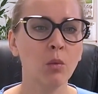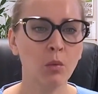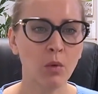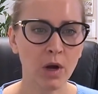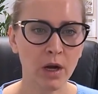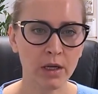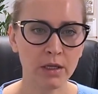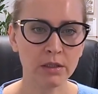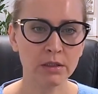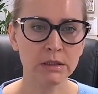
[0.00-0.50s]

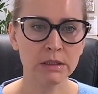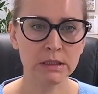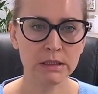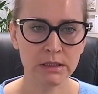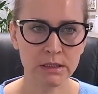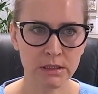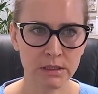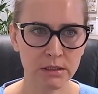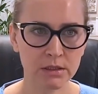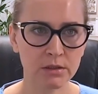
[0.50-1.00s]
while
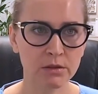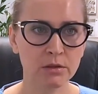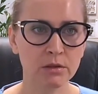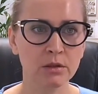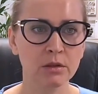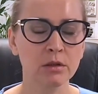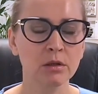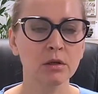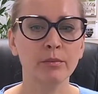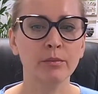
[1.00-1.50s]
still
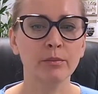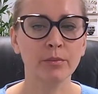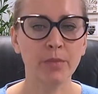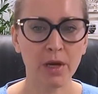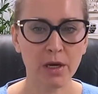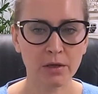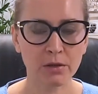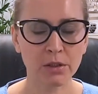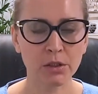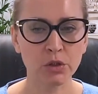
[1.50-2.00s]

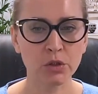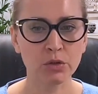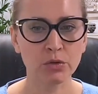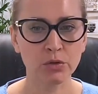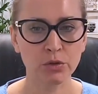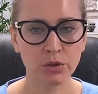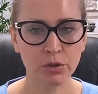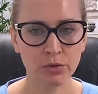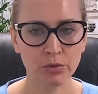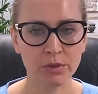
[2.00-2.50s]
married to a
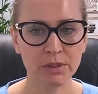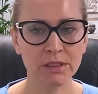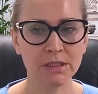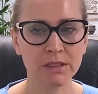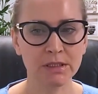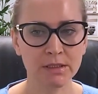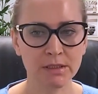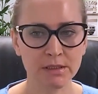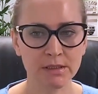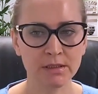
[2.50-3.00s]
U.S.
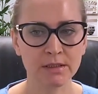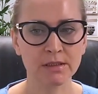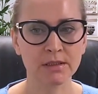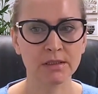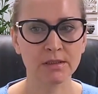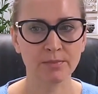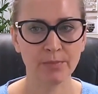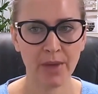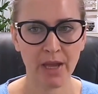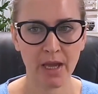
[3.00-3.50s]
citizen
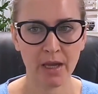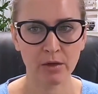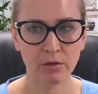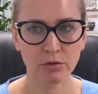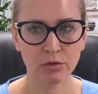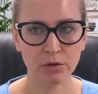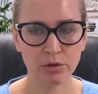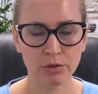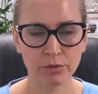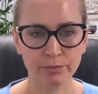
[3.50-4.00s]

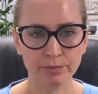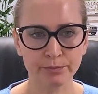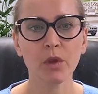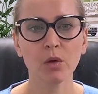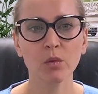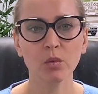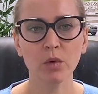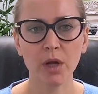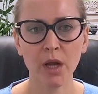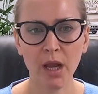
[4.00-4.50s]
spouse,
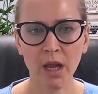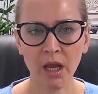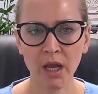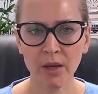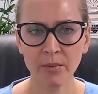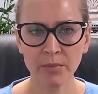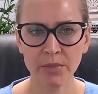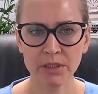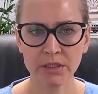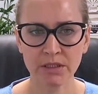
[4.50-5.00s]
what
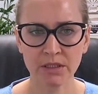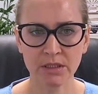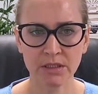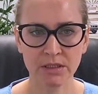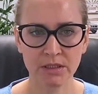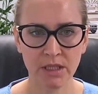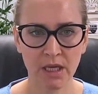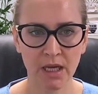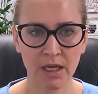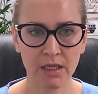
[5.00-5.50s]
happens is
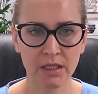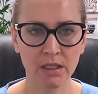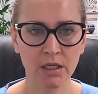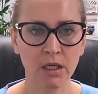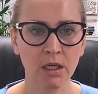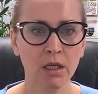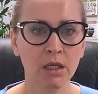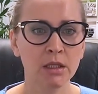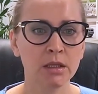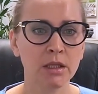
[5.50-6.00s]
that
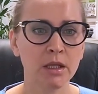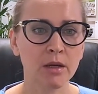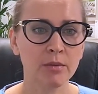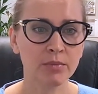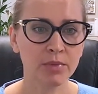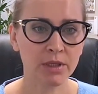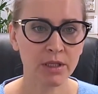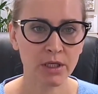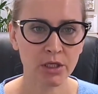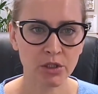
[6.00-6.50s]
the
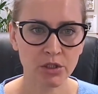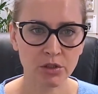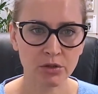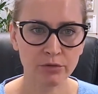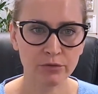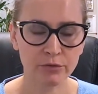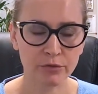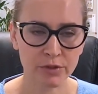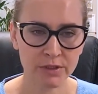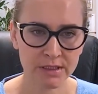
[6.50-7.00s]
application
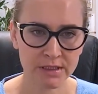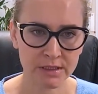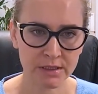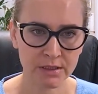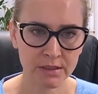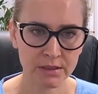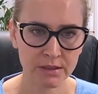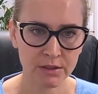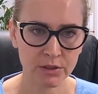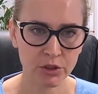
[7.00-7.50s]
for
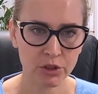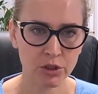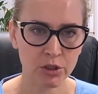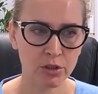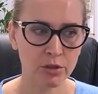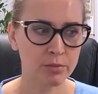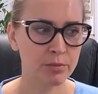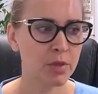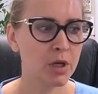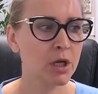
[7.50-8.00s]

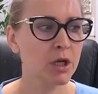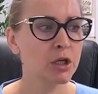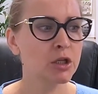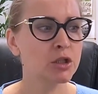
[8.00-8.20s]
citizenship